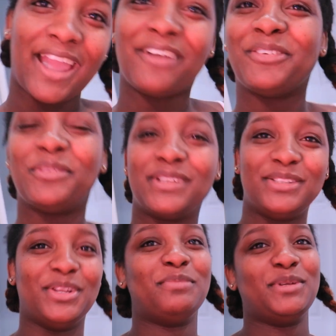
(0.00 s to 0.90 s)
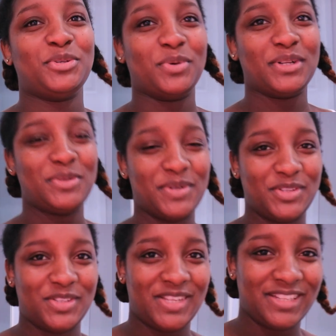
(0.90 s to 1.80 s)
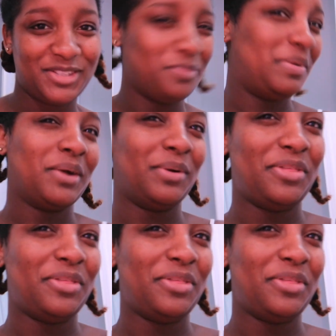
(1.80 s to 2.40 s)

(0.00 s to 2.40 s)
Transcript: I haven't really done much work to it just yet, so bear